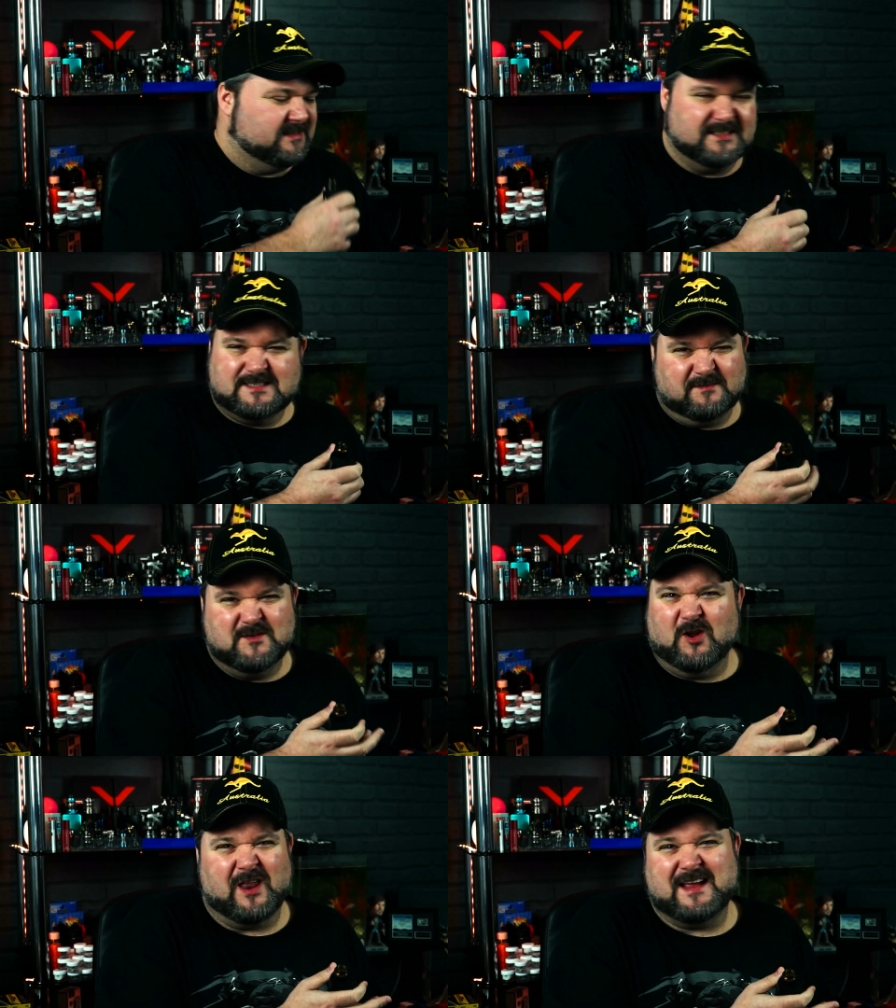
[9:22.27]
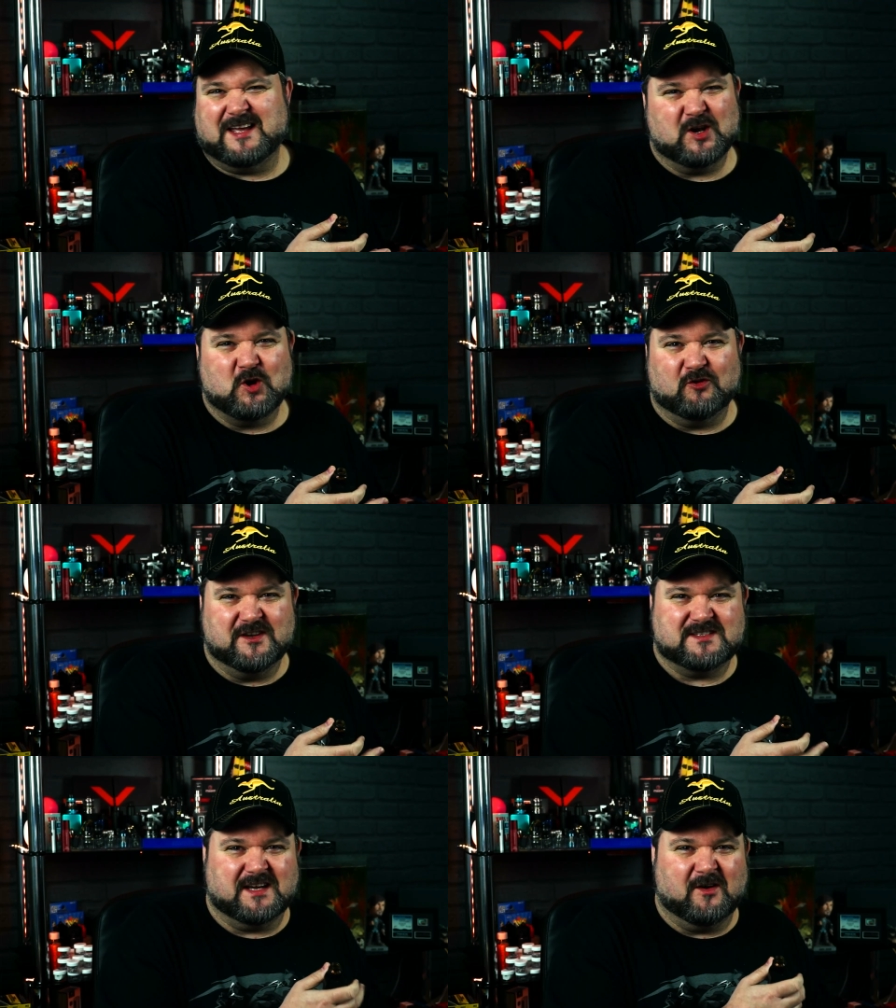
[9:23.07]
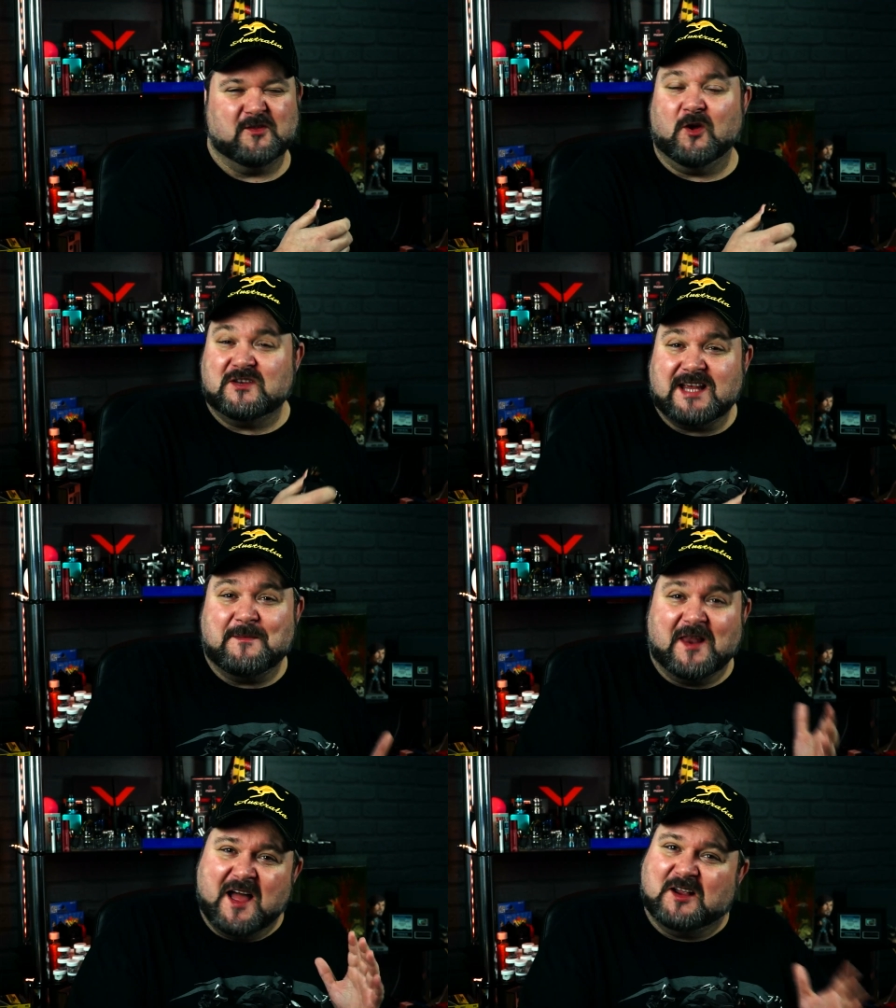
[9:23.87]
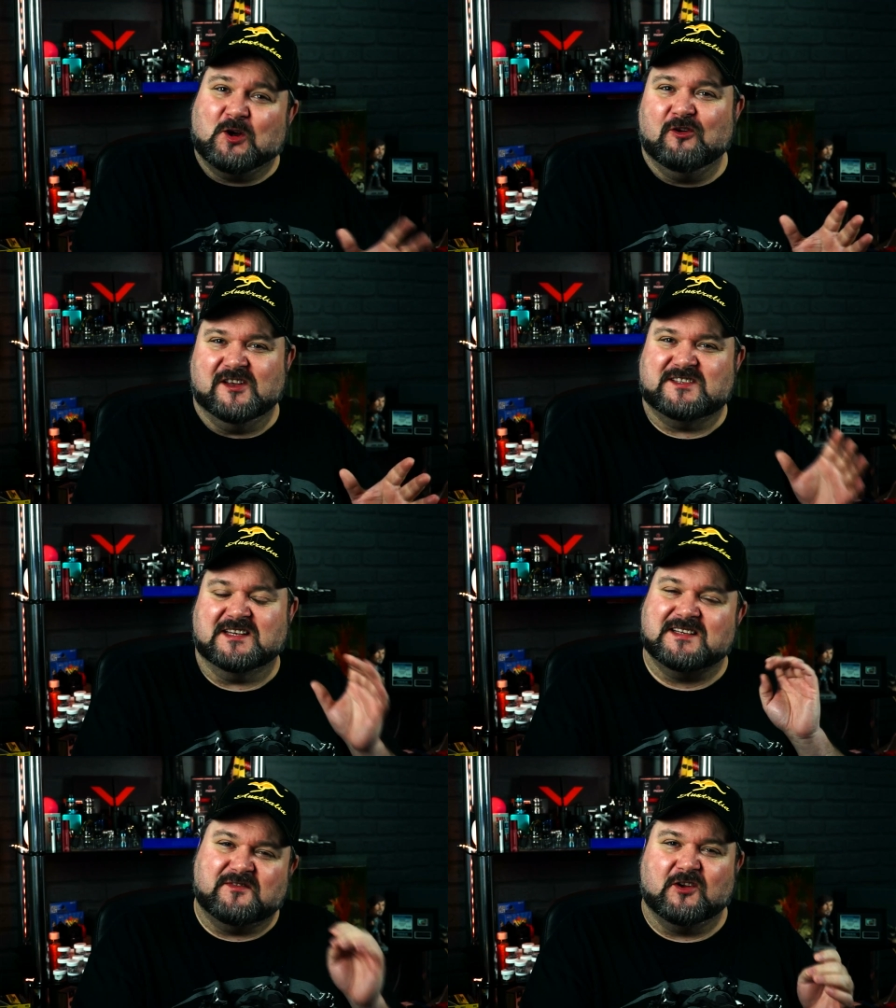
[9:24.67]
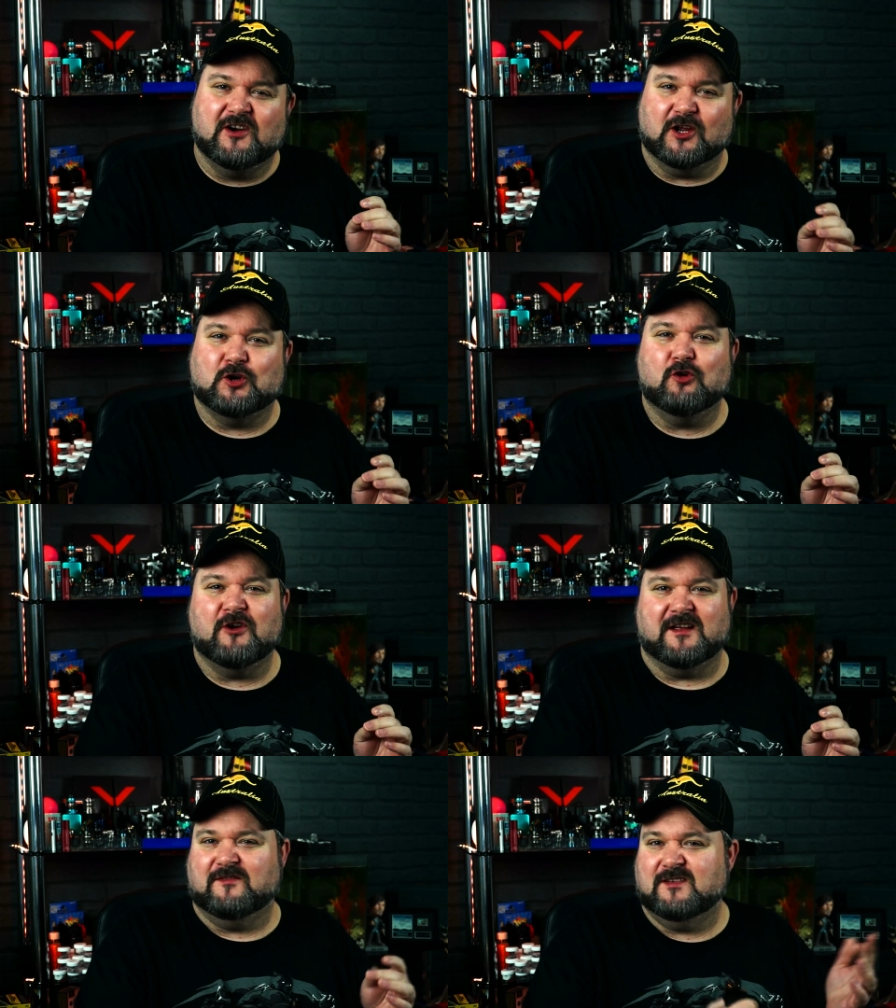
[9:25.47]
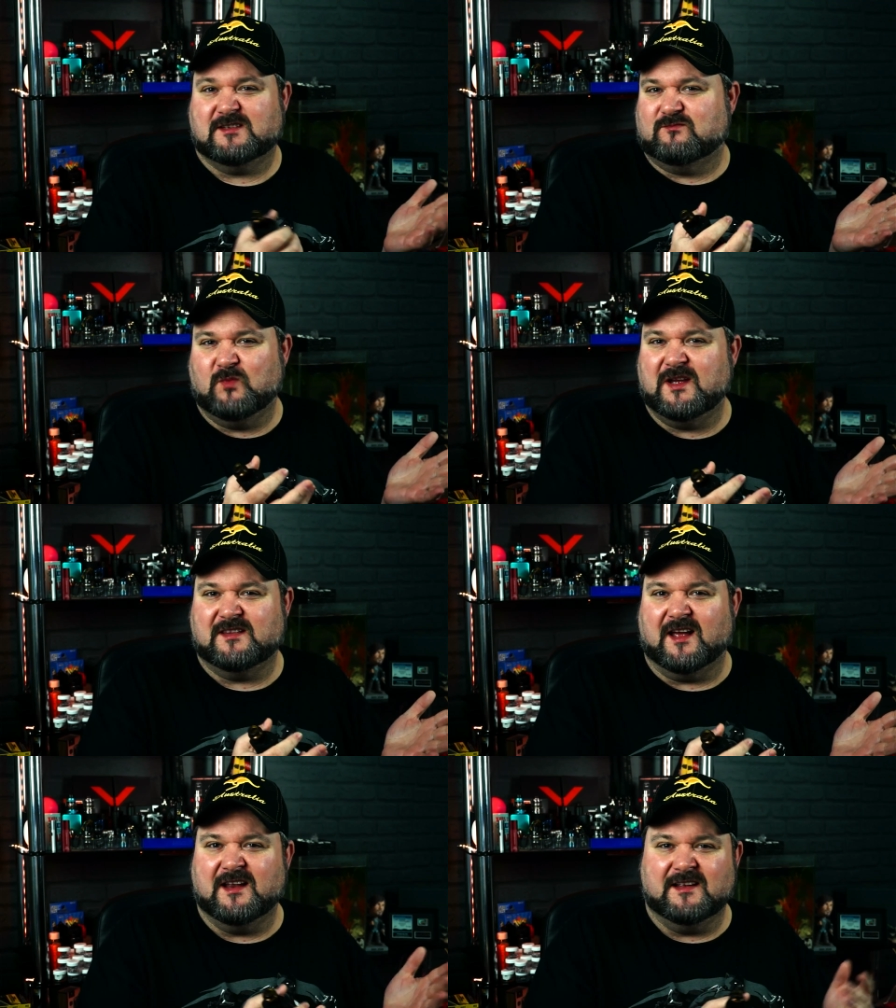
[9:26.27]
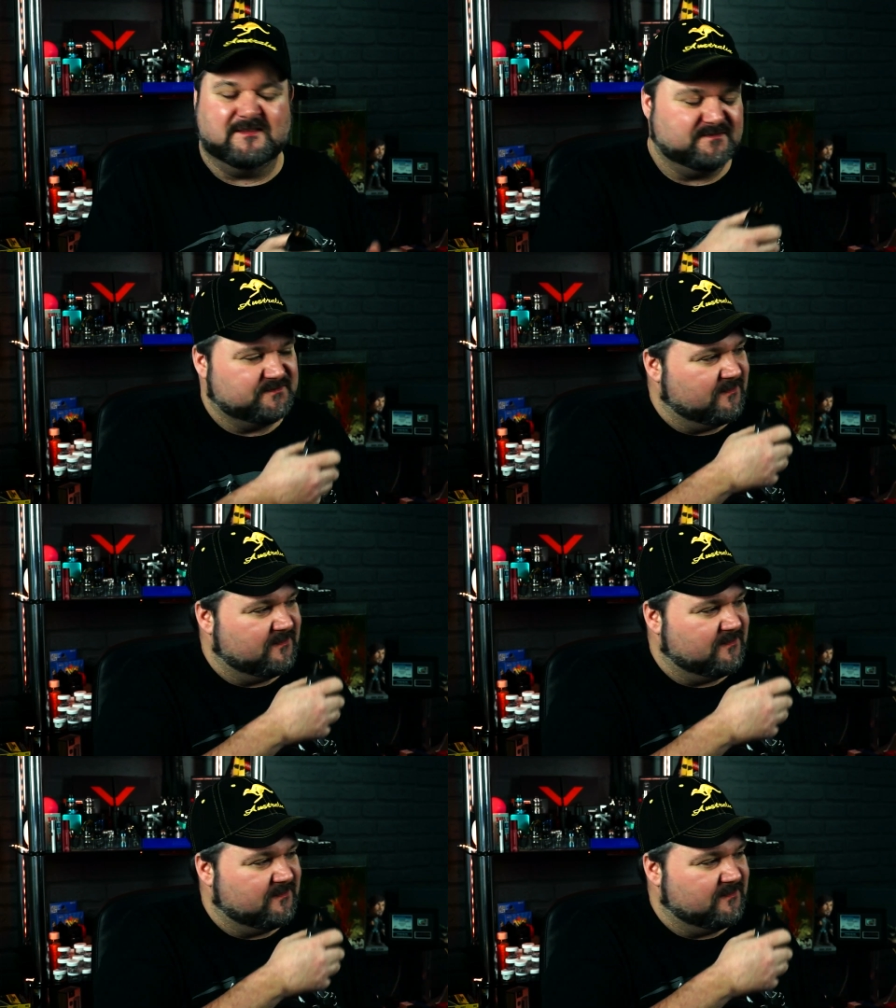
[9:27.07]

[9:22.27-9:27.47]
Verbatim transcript: It's not liking currants. I don't, the only time I like currants is if they're in a curry. That's weird, that isn't it?